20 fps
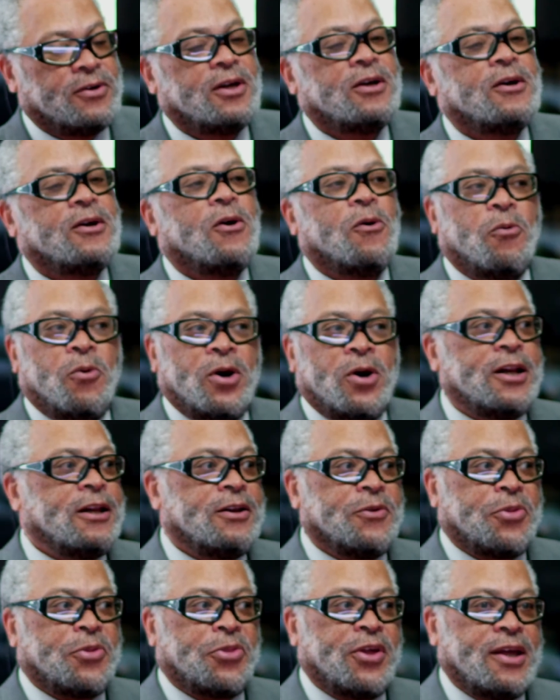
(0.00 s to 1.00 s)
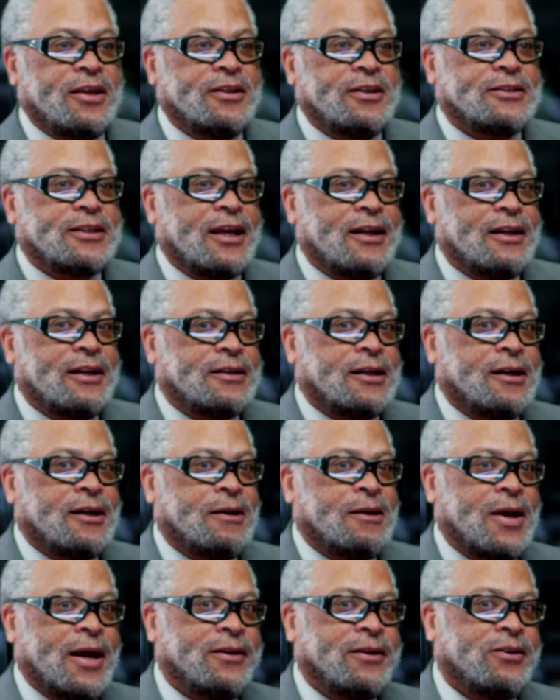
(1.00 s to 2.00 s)
One of the things that
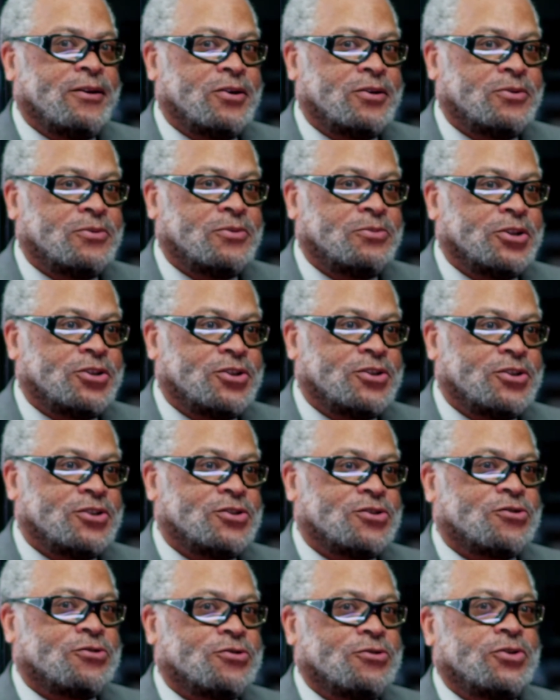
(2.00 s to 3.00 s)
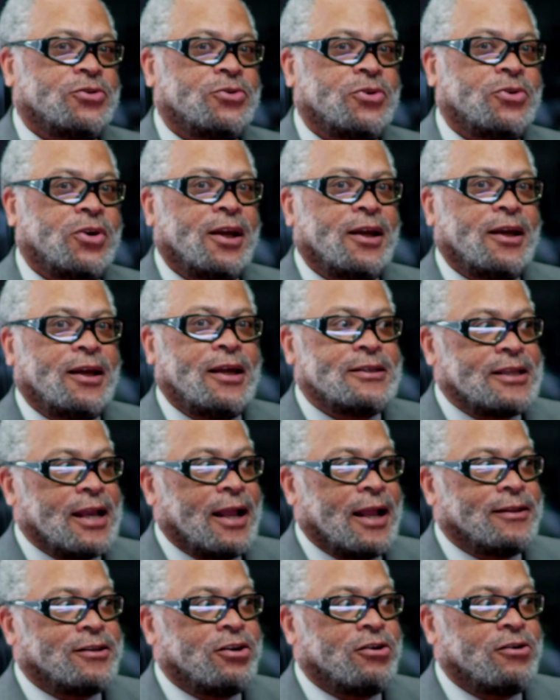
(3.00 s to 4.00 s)
I know, which is true, is
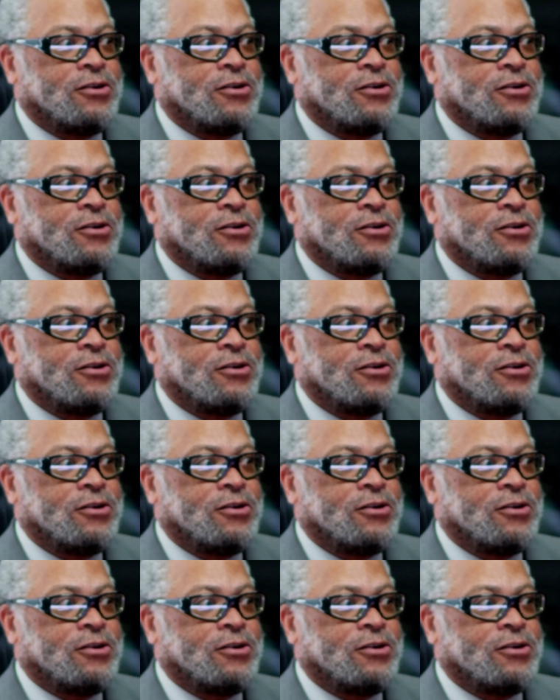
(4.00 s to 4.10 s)
that there